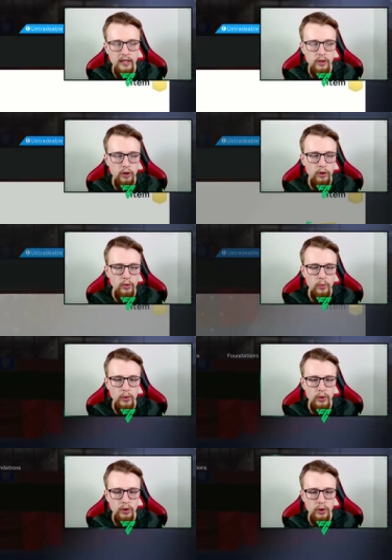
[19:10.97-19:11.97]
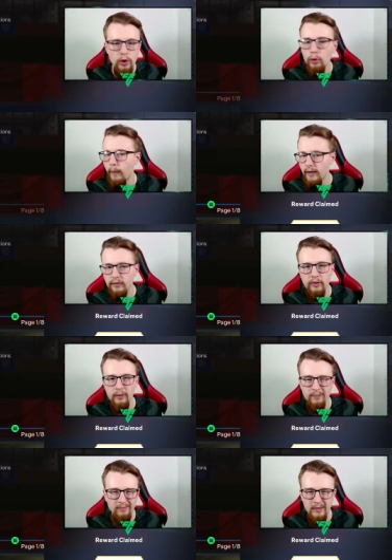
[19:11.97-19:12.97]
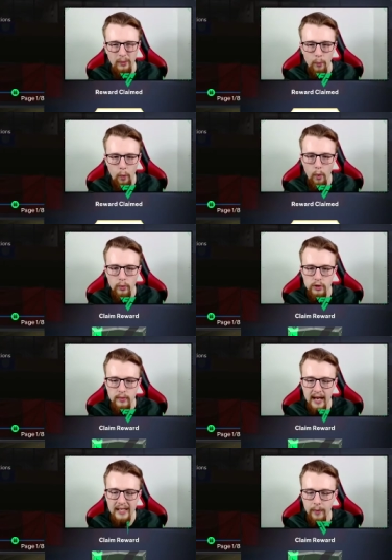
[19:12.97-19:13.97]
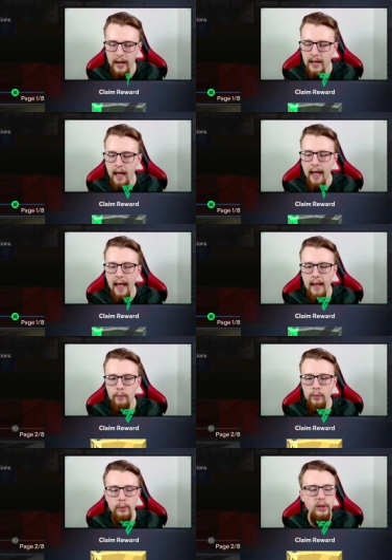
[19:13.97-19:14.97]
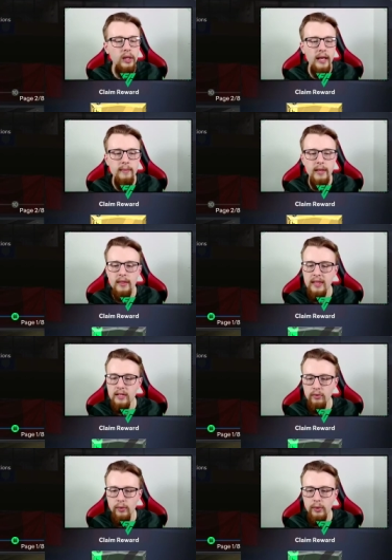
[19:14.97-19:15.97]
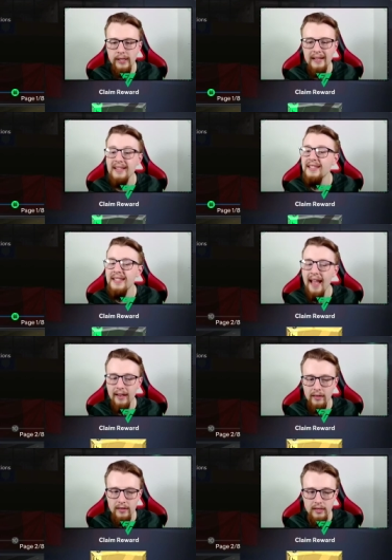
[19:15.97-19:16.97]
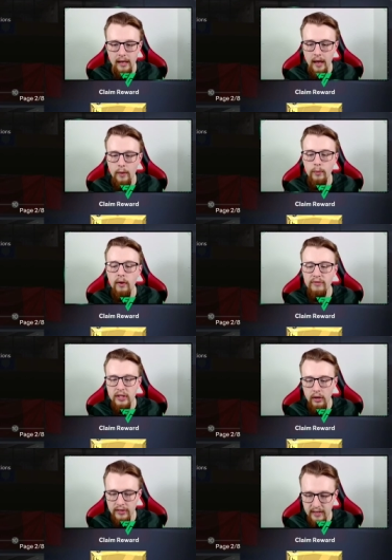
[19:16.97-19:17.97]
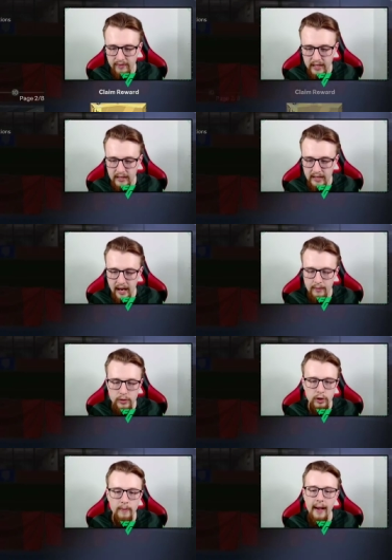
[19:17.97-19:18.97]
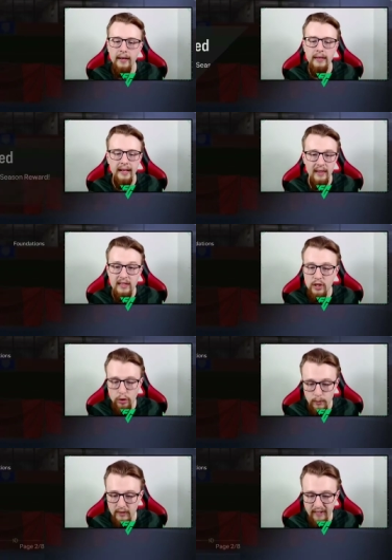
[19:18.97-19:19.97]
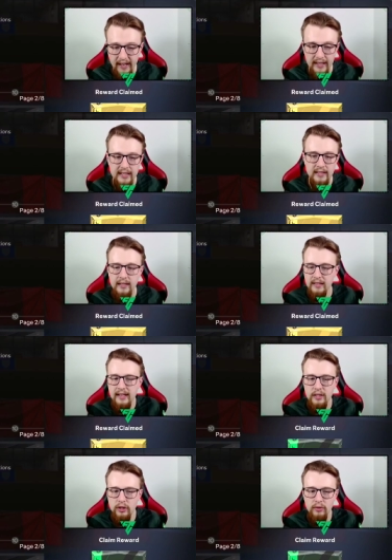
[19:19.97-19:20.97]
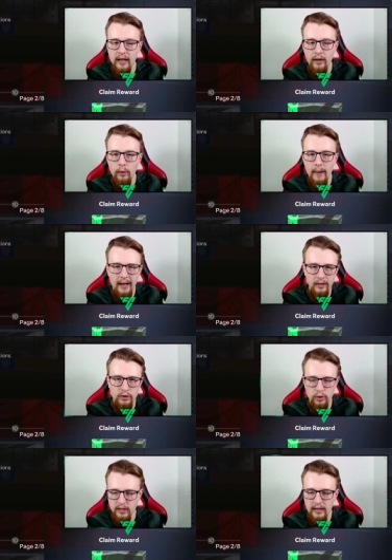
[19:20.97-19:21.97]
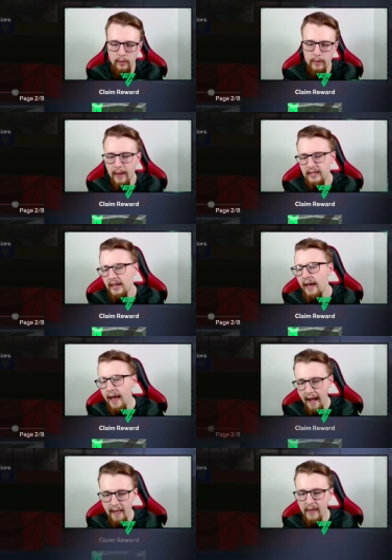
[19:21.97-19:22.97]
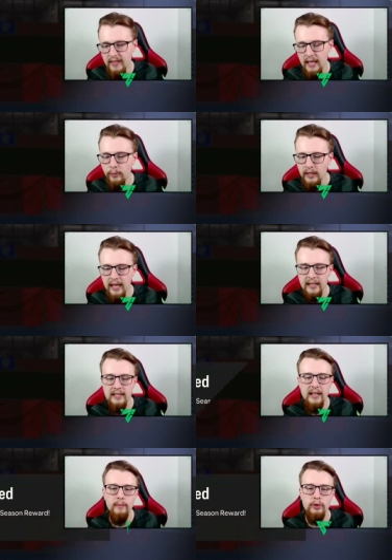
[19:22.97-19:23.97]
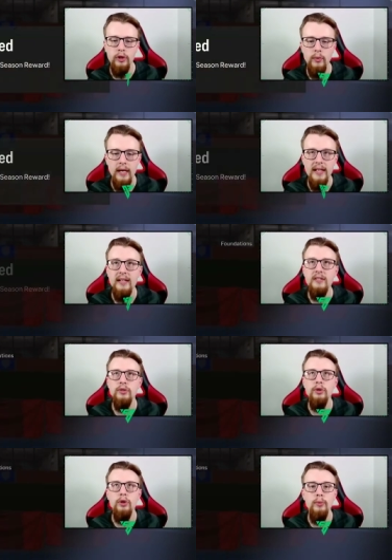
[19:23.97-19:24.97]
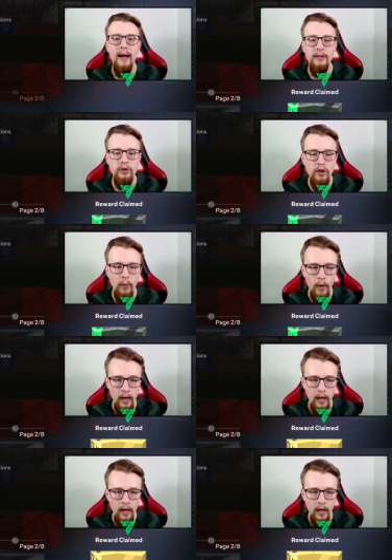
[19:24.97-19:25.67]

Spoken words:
too bad for, you know, what we're doing anyway. And we will claim this reward in a second. We obviously got the 78 times 2 pack. Again, this should be fairly decent. It's like a 2 rare gold pack, just a little bit better. And then same with the 80 times 2, it isn't too bad. So